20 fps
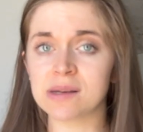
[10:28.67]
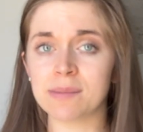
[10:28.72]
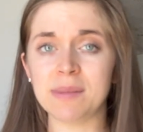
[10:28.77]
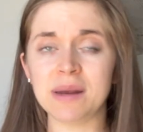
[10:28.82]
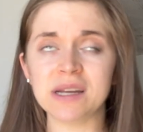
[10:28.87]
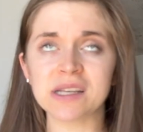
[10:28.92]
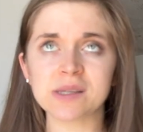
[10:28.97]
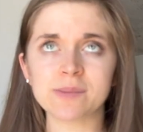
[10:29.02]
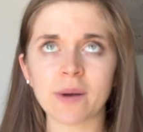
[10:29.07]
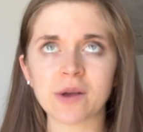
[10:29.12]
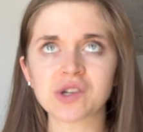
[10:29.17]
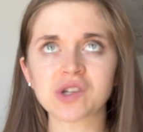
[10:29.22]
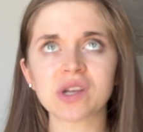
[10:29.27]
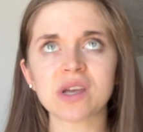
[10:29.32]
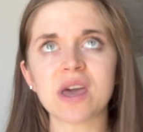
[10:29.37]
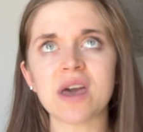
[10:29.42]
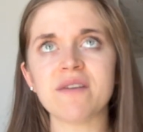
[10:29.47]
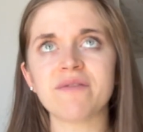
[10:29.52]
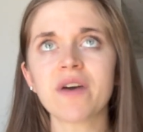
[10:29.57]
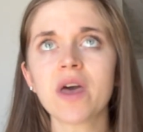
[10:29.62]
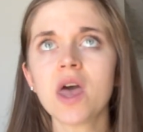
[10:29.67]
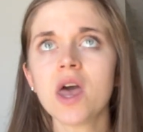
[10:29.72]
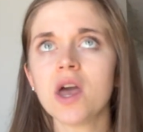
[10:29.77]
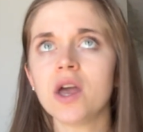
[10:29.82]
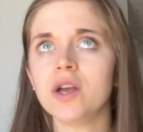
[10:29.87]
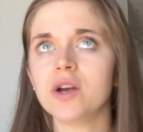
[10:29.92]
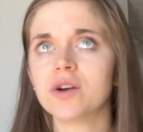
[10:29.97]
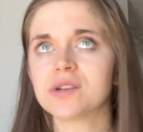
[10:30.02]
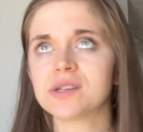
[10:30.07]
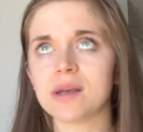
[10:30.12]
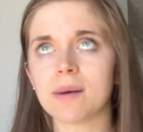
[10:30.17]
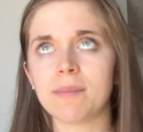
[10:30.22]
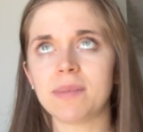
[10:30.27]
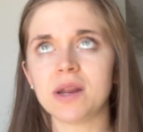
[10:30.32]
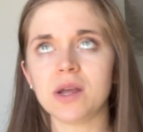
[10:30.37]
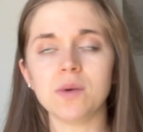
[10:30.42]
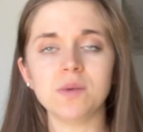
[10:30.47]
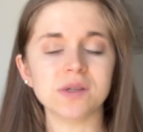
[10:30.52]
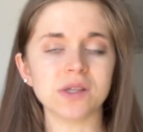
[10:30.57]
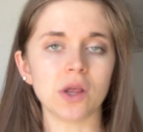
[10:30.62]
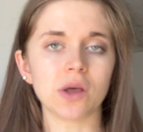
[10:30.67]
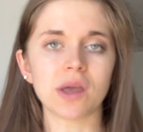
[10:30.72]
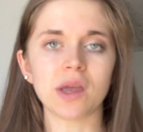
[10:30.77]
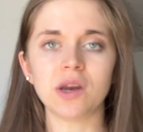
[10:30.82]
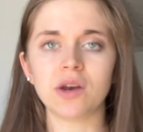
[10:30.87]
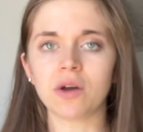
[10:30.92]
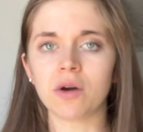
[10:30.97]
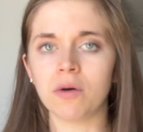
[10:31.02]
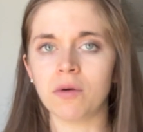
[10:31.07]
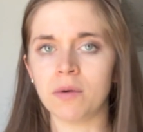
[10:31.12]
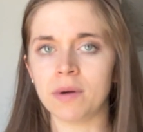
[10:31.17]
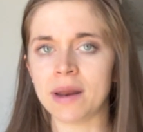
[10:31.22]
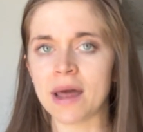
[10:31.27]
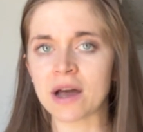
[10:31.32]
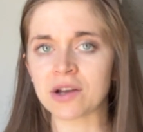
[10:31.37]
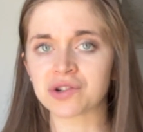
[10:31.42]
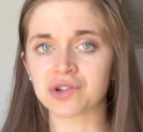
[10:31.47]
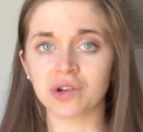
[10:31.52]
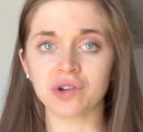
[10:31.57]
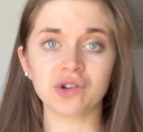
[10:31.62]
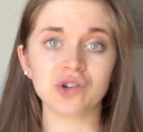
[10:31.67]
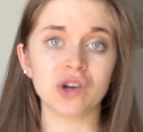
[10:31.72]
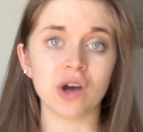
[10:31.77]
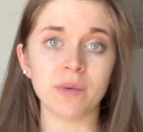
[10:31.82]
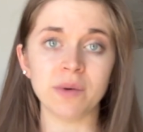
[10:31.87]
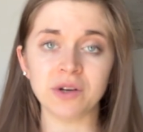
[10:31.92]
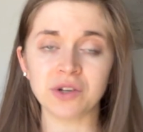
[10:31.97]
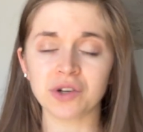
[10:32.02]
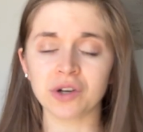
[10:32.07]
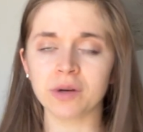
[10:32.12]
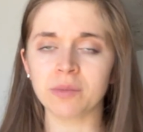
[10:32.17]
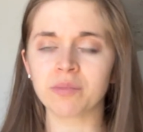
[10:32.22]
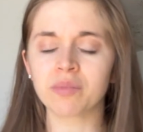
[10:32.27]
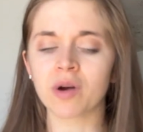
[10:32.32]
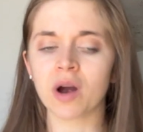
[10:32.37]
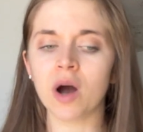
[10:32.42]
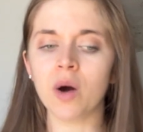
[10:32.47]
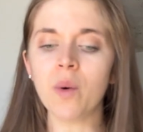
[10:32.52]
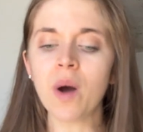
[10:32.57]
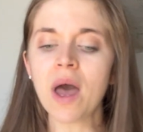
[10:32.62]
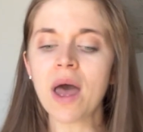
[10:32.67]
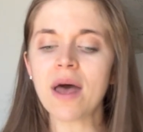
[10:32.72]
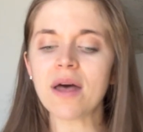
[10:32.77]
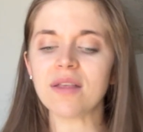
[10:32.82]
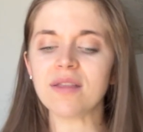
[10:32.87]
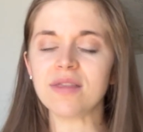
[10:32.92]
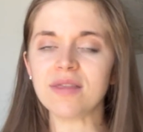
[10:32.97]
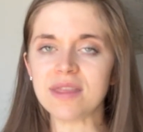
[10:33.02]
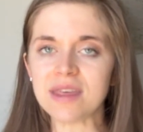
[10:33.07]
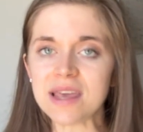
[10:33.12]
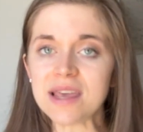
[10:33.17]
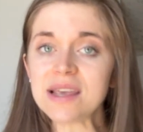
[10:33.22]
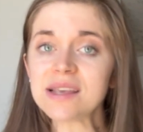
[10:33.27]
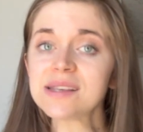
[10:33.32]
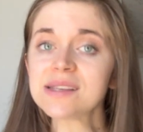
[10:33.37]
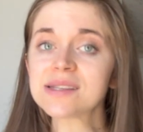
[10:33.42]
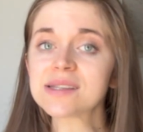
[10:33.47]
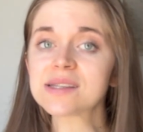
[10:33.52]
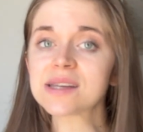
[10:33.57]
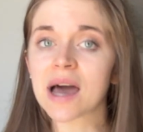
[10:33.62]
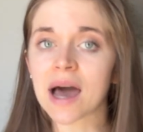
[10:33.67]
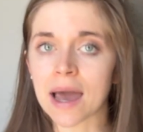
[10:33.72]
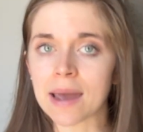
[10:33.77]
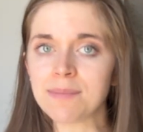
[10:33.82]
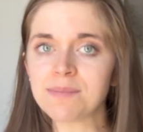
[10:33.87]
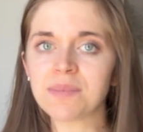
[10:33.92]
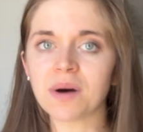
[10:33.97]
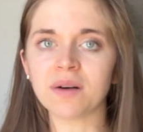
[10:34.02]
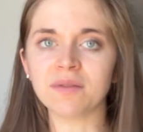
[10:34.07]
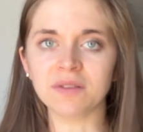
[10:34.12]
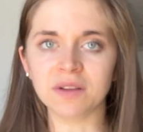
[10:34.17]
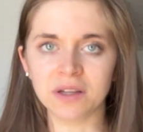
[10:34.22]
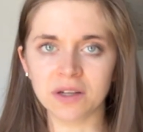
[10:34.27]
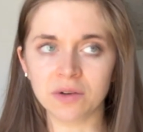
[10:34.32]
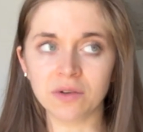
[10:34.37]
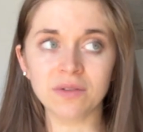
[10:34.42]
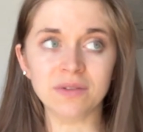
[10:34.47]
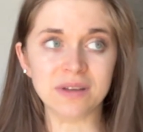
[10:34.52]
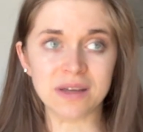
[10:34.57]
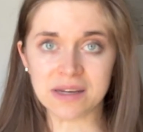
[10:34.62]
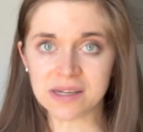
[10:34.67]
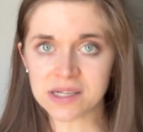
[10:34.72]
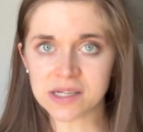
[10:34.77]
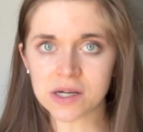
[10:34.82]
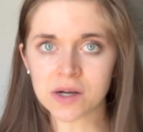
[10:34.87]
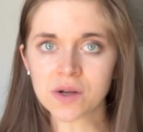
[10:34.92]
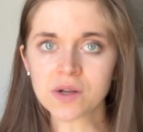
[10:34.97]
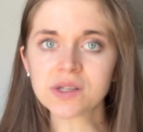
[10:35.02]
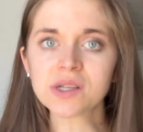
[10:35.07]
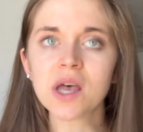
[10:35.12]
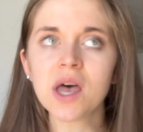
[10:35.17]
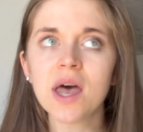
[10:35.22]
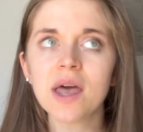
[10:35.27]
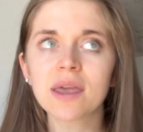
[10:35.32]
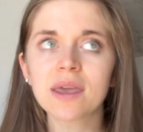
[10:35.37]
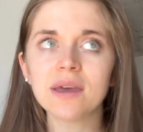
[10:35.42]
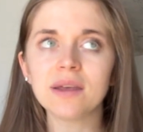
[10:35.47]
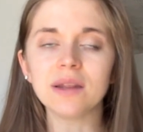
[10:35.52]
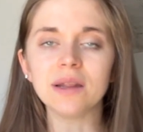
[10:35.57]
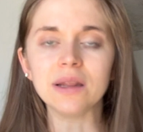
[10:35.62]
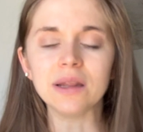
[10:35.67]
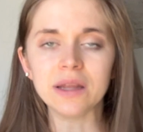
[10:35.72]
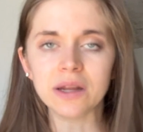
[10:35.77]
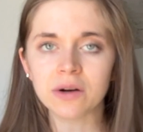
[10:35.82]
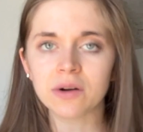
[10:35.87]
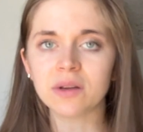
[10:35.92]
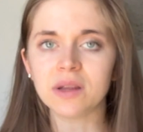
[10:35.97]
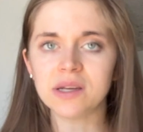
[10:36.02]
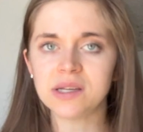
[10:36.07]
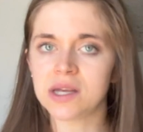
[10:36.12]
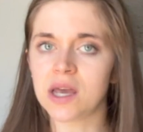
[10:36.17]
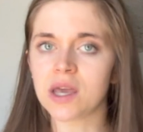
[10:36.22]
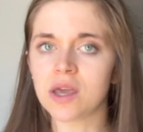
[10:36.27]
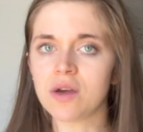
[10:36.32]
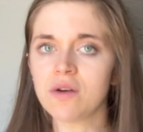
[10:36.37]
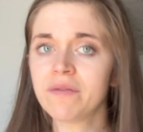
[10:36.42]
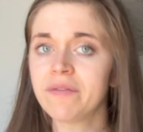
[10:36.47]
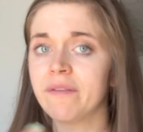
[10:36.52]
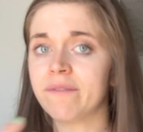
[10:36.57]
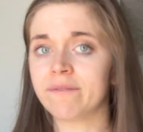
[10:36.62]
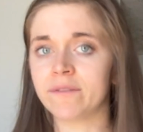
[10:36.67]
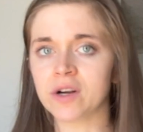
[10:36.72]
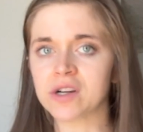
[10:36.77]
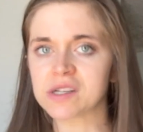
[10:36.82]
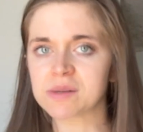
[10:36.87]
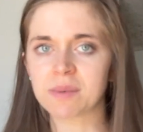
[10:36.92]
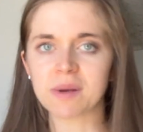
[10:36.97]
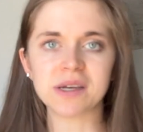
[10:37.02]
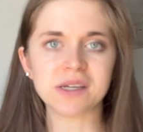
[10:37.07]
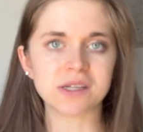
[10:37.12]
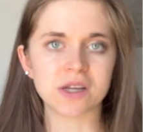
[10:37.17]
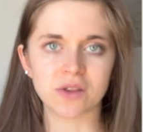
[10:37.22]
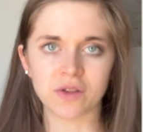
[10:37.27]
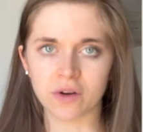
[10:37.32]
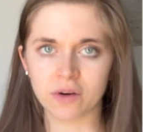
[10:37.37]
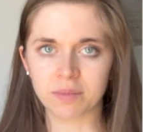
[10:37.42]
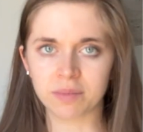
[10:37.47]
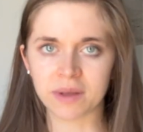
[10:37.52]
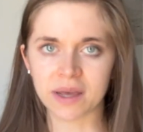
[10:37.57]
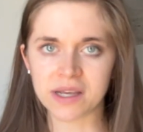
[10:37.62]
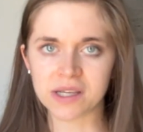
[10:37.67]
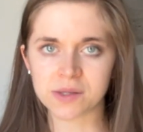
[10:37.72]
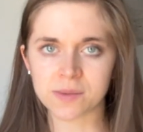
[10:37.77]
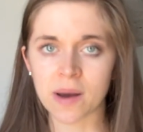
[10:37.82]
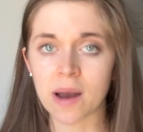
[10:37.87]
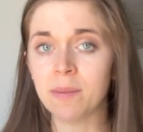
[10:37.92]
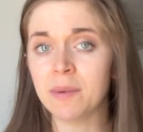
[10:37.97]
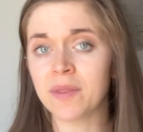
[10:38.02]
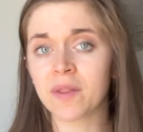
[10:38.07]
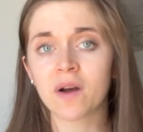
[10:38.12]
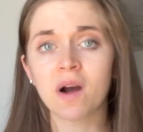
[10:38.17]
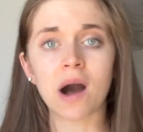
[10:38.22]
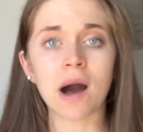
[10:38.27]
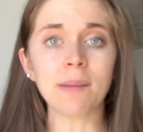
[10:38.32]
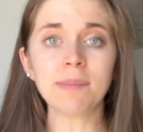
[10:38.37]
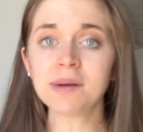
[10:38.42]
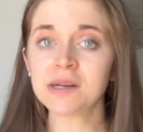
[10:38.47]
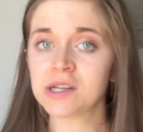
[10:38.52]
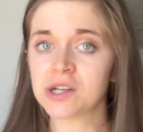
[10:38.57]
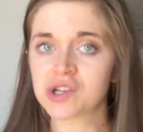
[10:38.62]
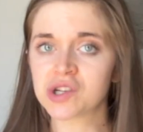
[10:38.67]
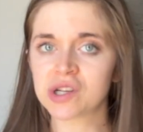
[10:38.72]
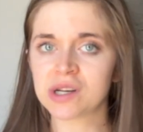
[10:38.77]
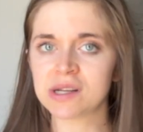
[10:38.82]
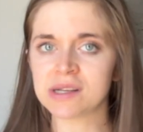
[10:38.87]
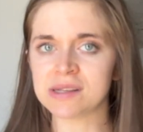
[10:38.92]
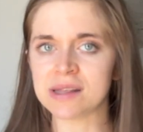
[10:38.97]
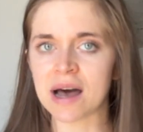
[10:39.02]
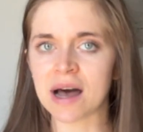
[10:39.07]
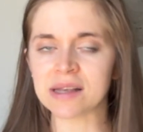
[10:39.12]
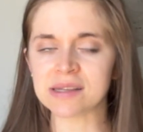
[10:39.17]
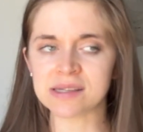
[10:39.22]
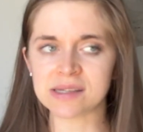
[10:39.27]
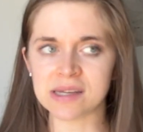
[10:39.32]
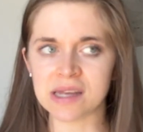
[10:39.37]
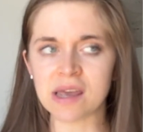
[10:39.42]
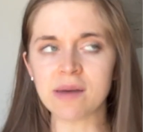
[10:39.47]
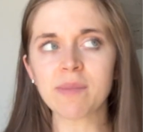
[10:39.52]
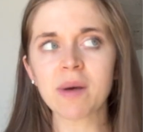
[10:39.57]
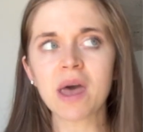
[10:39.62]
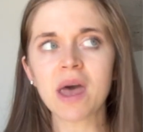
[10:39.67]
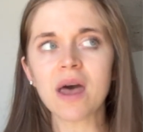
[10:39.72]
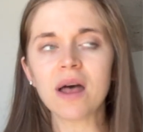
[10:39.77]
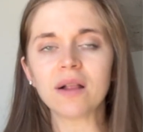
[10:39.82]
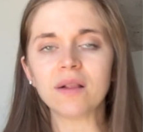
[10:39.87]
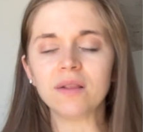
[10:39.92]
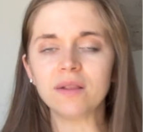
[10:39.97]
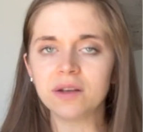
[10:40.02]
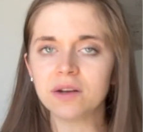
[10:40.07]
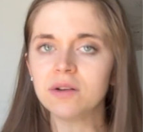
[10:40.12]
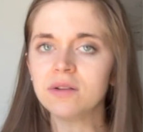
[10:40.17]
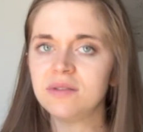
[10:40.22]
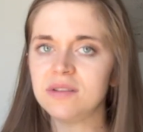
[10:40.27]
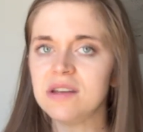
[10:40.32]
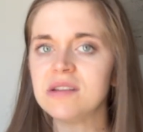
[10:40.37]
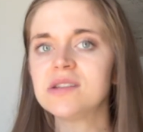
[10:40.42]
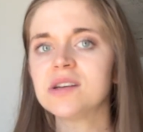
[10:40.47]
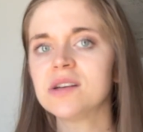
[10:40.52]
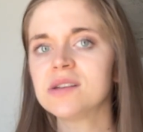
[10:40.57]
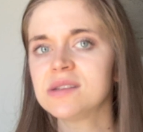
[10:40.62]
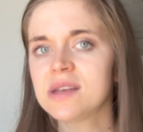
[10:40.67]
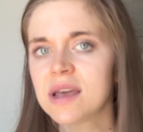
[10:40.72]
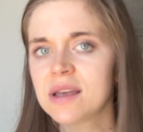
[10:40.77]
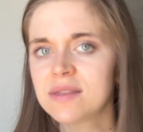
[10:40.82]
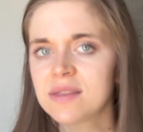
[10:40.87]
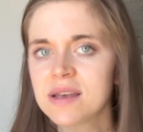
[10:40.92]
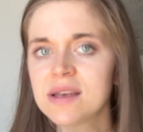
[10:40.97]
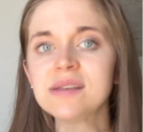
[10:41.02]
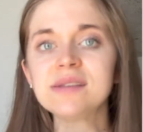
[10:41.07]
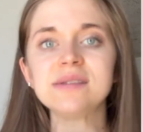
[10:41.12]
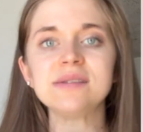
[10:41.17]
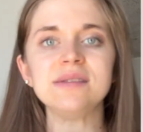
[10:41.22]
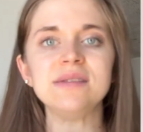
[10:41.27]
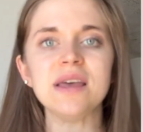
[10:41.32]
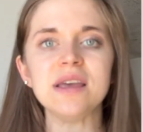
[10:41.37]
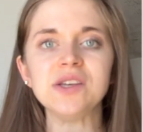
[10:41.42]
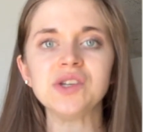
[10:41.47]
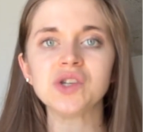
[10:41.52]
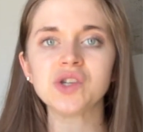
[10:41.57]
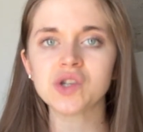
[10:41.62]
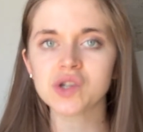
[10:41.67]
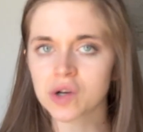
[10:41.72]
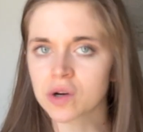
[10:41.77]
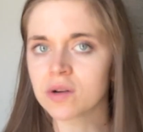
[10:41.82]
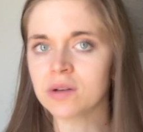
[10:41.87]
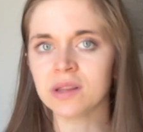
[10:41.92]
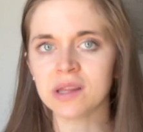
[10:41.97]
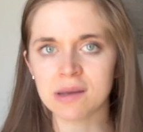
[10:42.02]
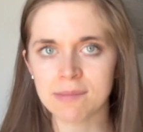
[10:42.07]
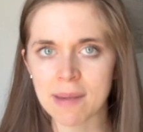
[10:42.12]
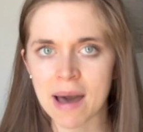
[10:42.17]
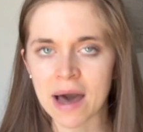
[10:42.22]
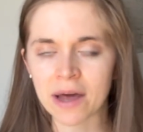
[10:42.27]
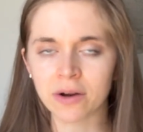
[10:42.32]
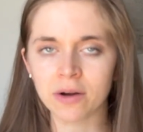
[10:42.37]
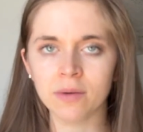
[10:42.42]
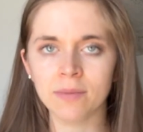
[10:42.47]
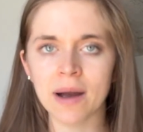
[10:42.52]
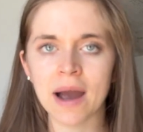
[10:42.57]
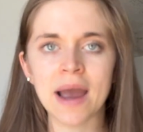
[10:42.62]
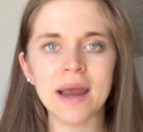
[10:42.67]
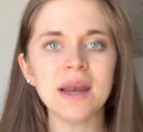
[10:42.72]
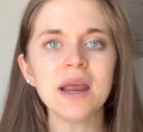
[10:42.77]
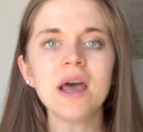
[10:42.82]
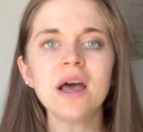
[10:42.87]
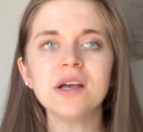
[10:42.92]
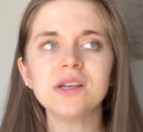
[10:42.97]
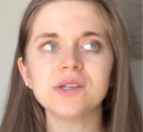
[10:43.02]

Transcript: I mean, especially if you're somebody who is looking to go to a national show and turn pro, these type of little details could literally take you from first place to third place, right? When the competition is that steep, little details like this, they certainly matter, right?